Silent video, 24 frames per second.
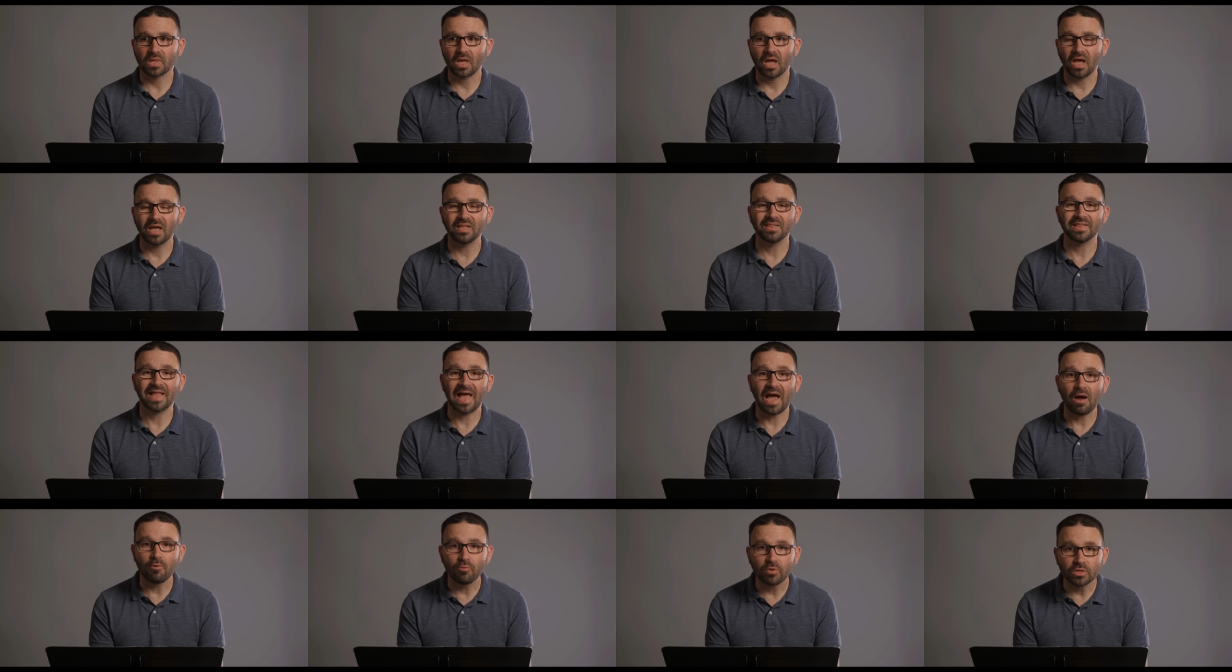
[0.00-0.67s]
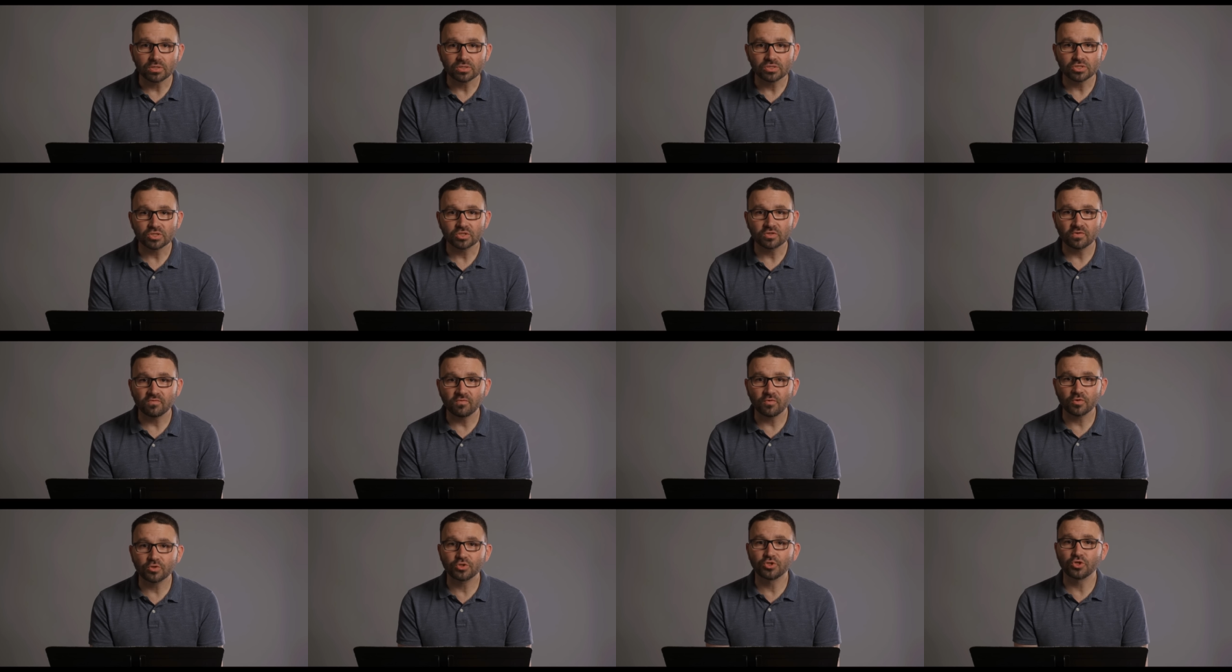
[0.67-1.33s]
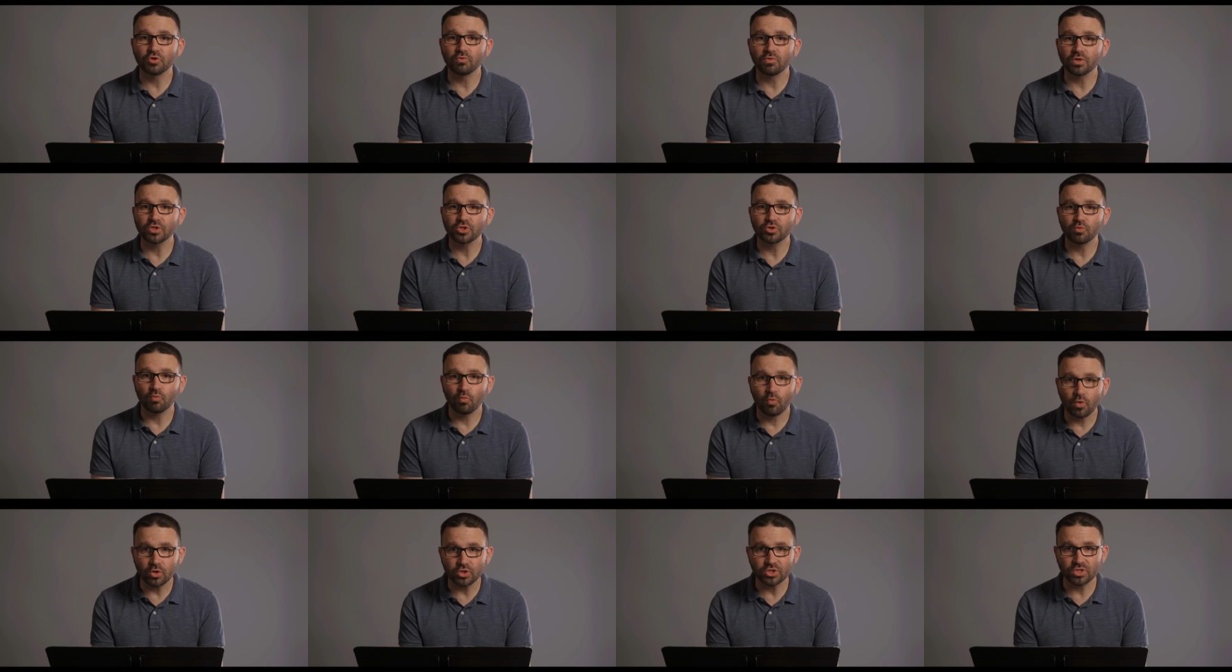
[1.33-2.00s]
allowance for Jewish
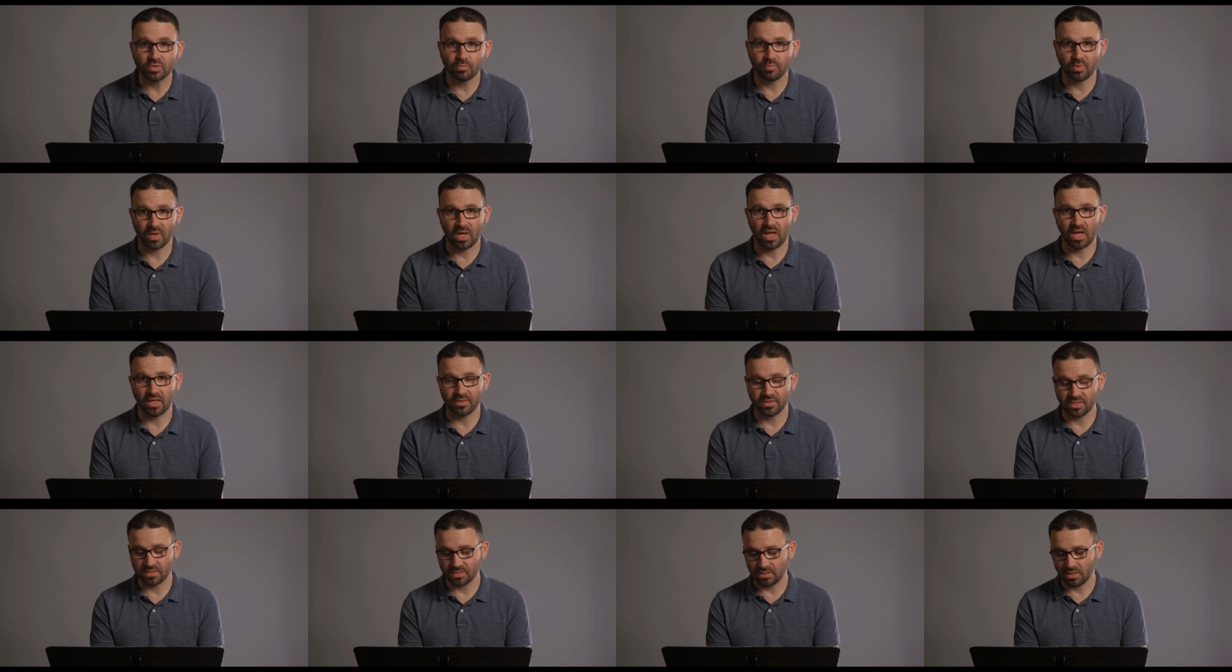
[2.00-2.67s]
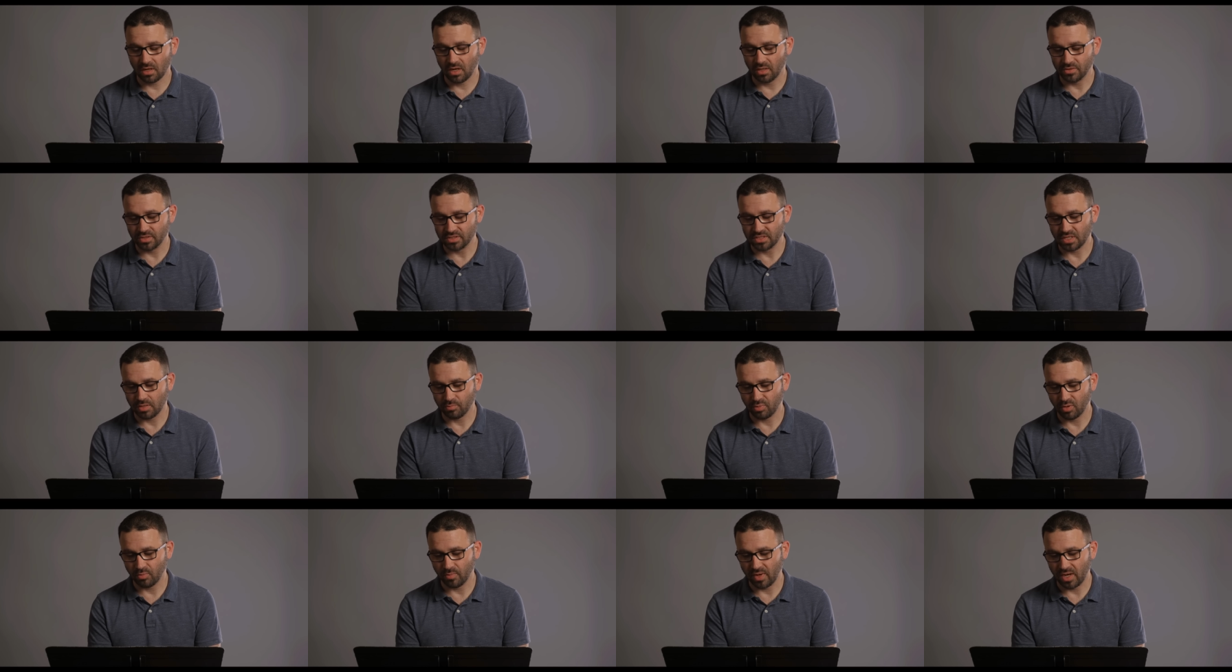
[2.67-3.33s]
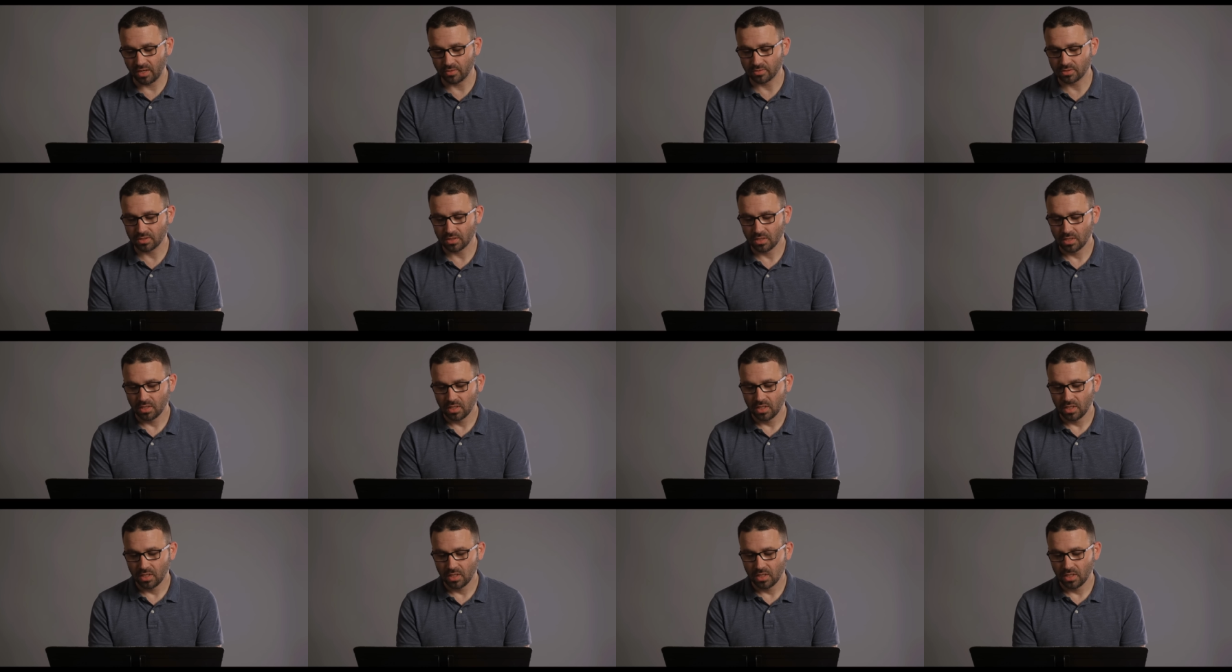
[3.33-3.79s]
worship at the, on the Temple Mount.